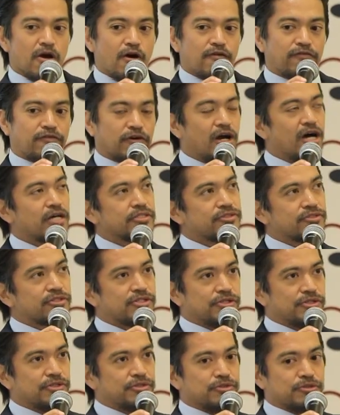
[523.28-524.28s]
for us
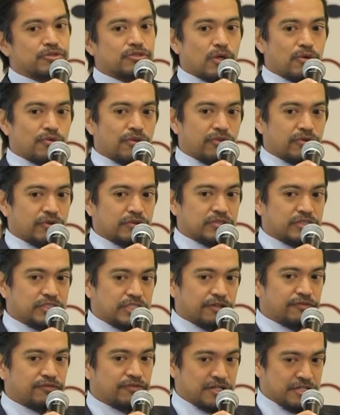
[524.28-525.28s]
to go through
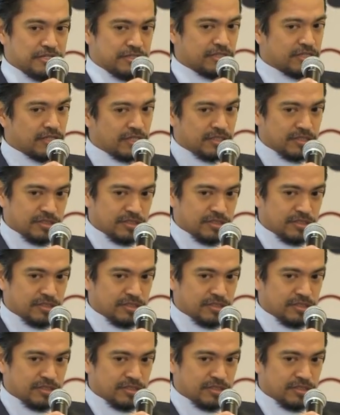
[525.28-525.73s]
different